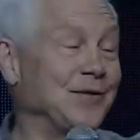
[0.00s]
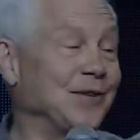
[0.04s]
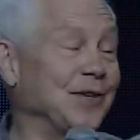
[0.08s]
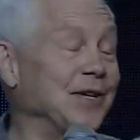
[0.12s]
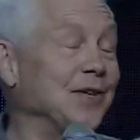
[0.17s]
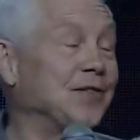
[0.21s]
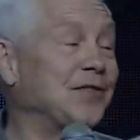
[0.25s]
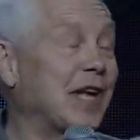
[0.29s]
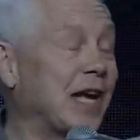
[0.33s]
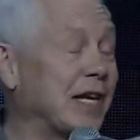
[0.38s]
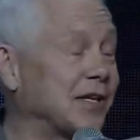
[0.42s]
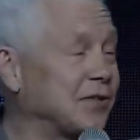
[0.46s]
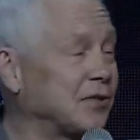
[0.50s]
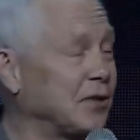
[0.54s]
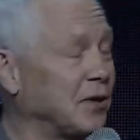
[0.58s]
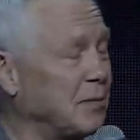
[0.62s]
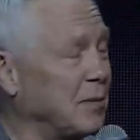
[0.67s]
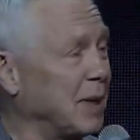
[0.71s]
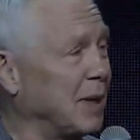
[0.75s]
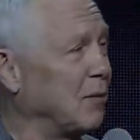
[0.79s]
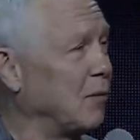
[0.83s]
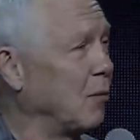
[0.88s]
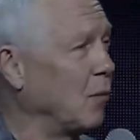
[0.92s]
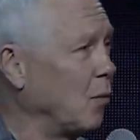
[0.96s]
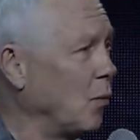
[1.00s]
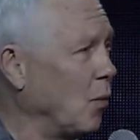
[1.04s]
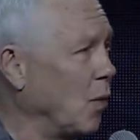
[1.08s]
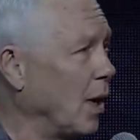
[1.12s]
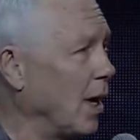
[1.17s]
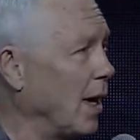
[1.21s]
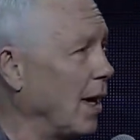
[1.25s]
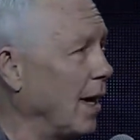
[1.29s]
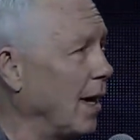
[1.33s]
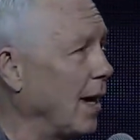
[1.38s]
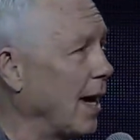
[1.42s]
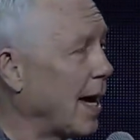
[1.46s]
and it's actually been
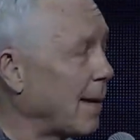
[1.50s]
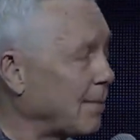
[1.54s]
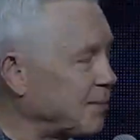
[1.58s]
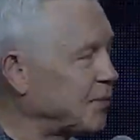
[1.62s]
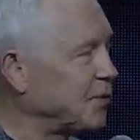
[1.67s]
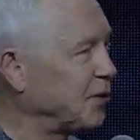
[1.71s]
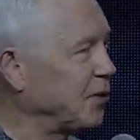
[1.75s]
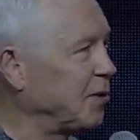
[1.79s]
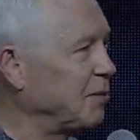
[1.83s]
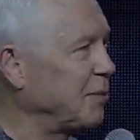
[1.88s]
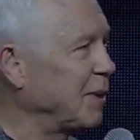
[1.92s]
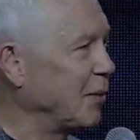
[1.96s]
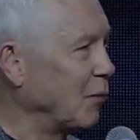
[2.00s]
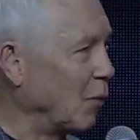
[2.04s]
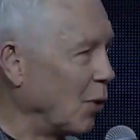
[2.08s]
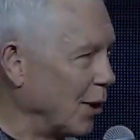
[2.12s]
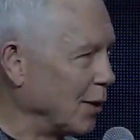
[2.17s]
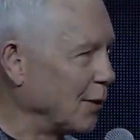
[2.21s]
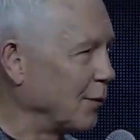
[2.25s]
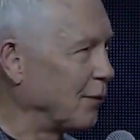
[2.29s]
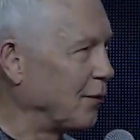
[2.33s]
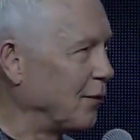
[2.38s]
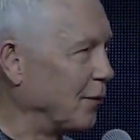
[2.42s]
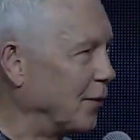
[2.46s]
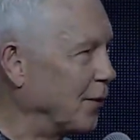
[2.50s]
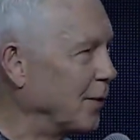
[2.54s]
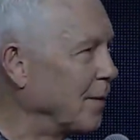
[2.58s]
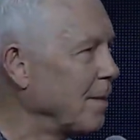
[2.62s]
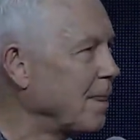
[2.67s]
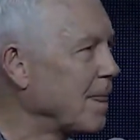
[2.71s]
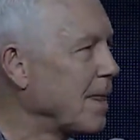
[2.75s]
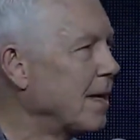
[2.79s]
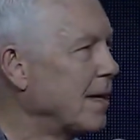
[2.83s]
absolutely been wonderful.